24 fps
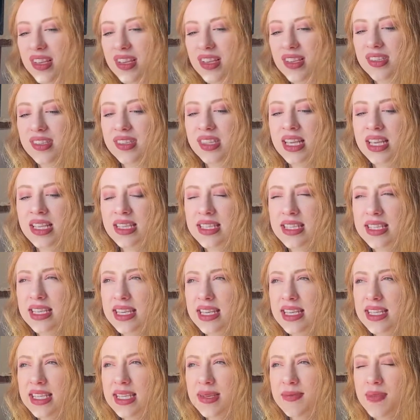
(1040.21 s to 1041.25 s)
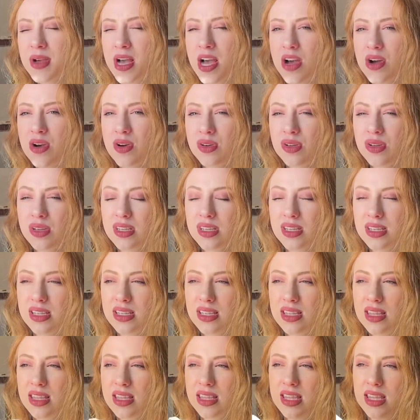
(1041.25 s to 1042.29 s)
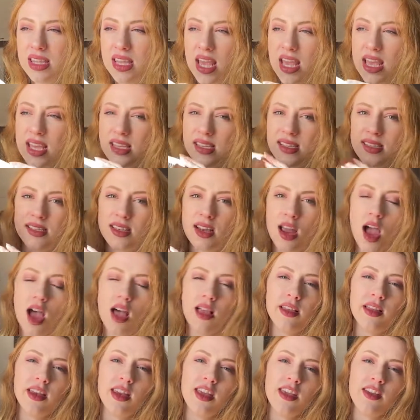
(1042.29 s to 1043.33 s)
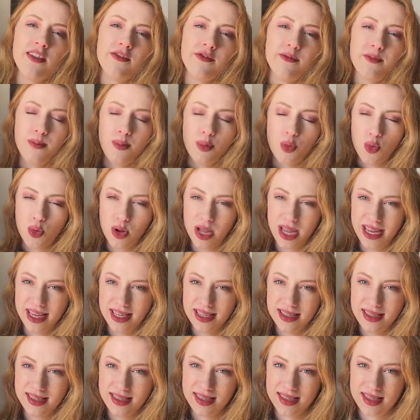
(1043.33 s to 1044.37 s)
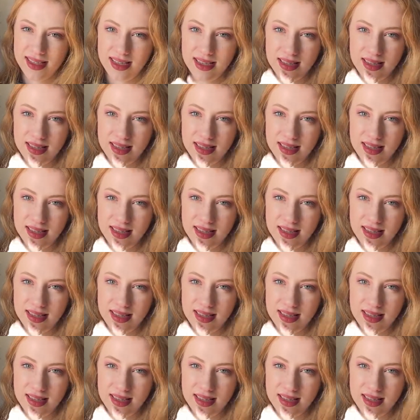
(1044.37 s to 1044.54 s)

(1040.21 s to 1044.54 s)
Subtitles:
this is about this colony of boys